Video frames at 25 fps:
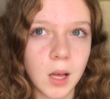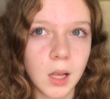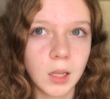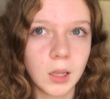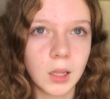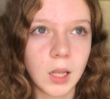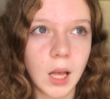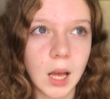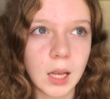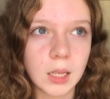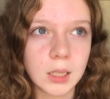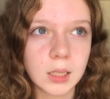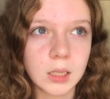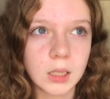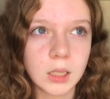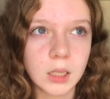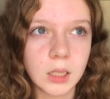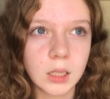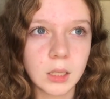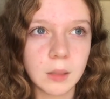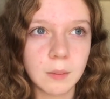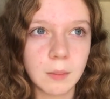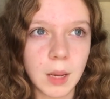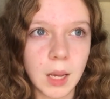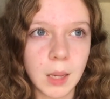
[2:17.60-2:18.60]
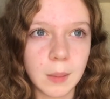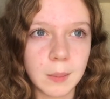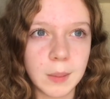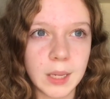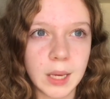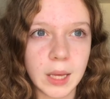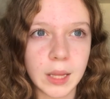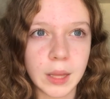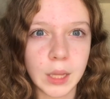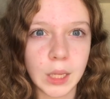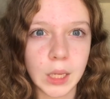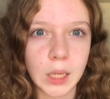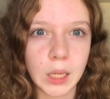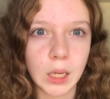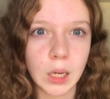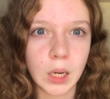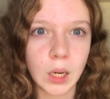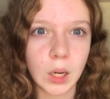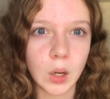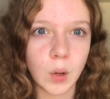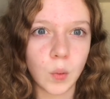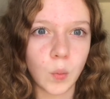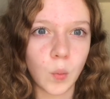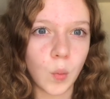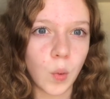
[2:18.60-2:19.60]
lasted maybe, I think,
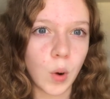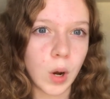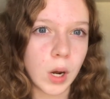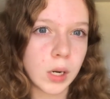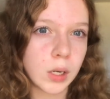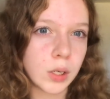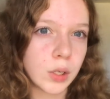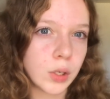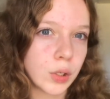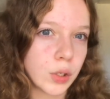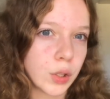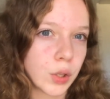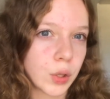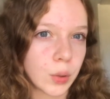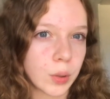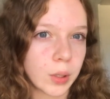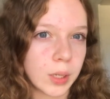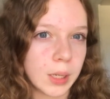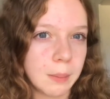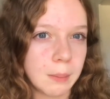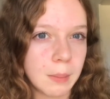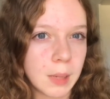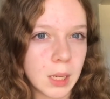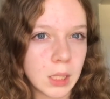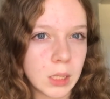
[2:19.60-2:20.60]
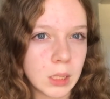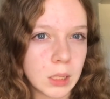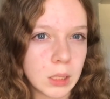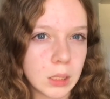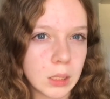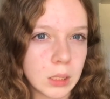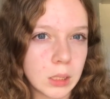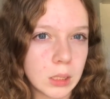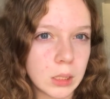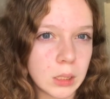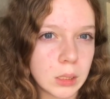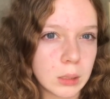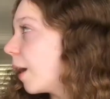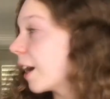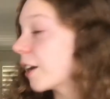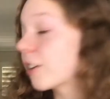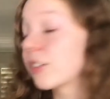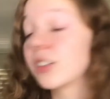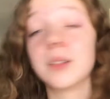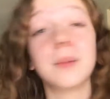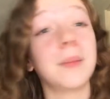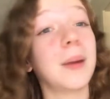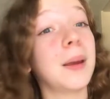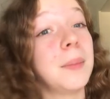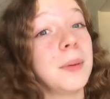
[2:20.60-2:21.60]
3 months,
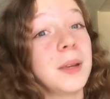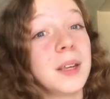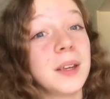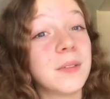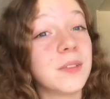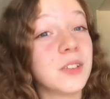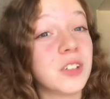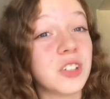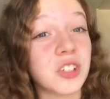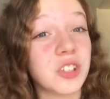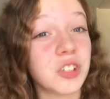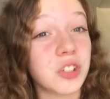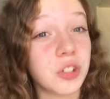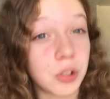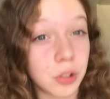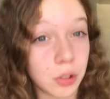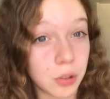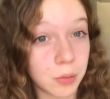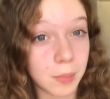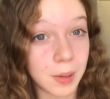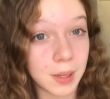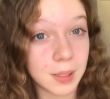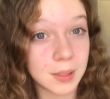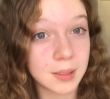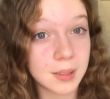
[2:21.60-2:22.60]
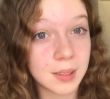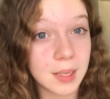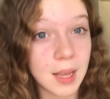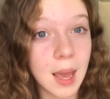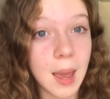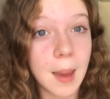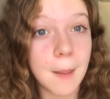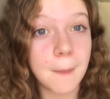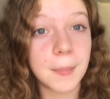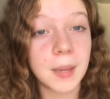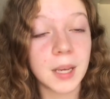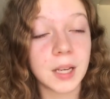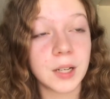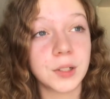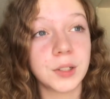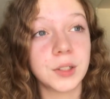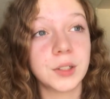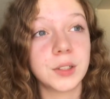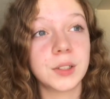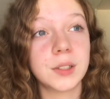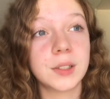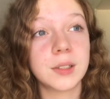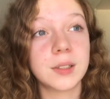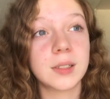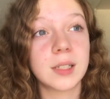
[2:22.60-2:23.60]
actually maybe even just 2 months,
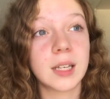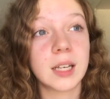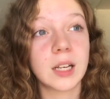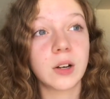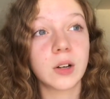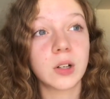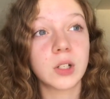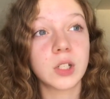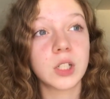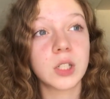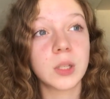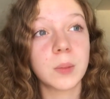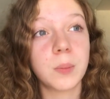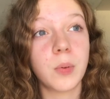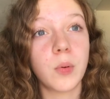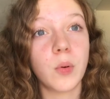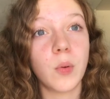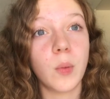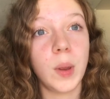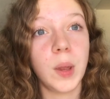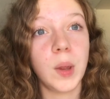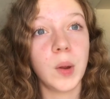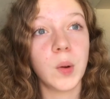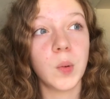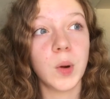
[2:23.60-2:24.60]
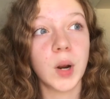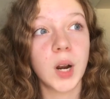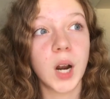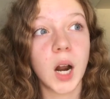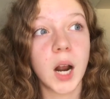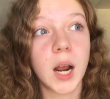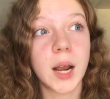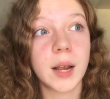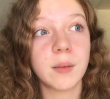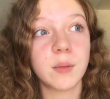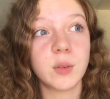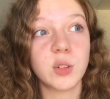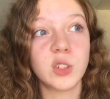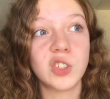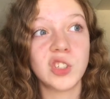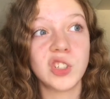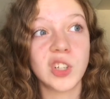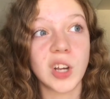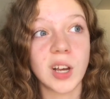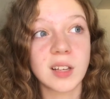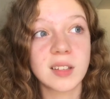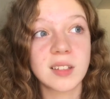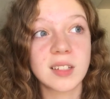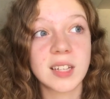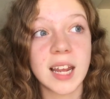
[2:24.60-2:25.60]
because it got to the point where I would
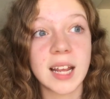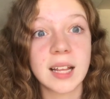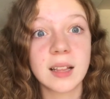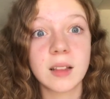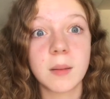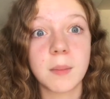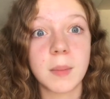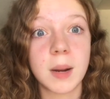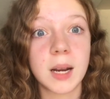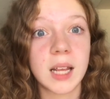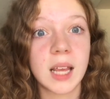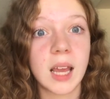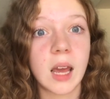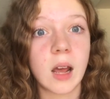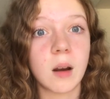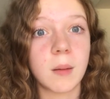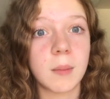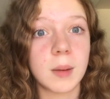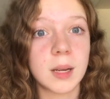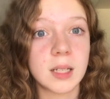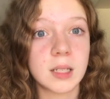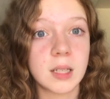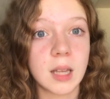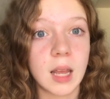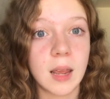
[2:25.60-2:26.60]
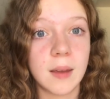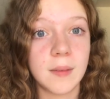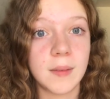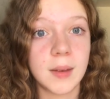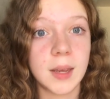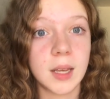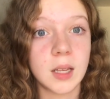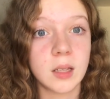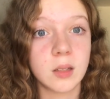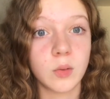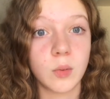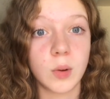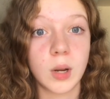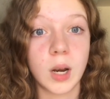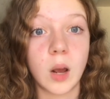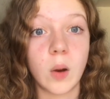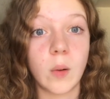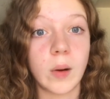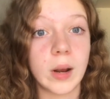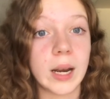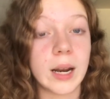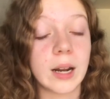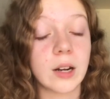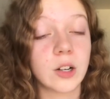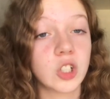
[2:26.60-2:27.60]
just take the money out of my savings when I
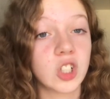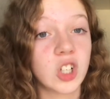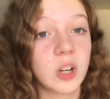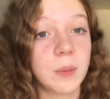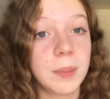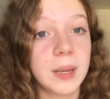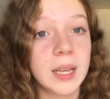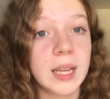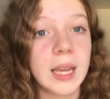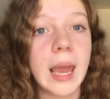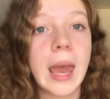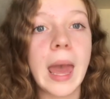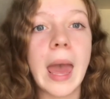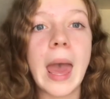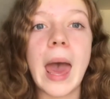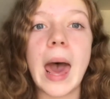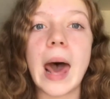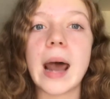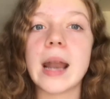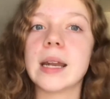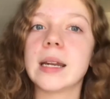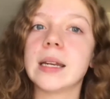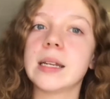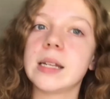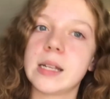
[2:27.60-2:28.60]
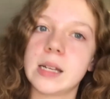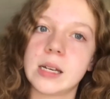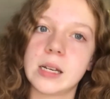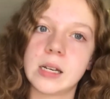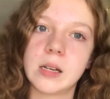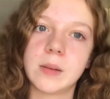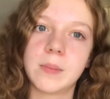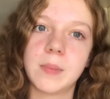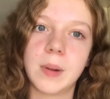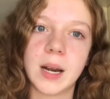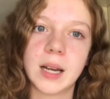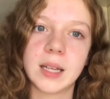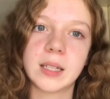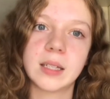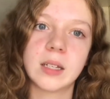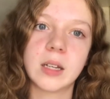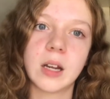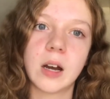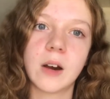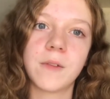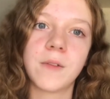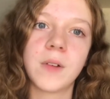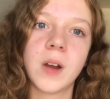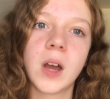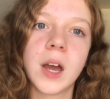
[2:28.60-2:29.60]
went out shopping and I needed to buy
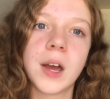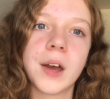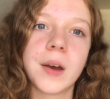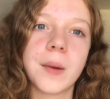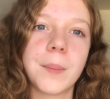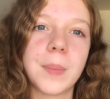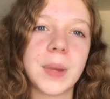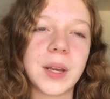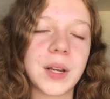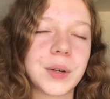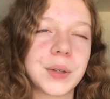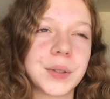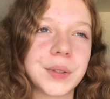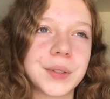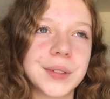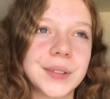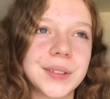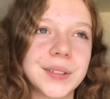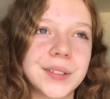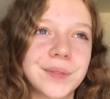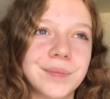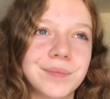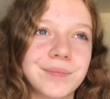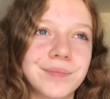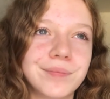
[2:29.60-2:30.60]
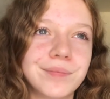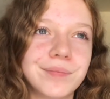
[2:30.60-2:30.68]
stuff, because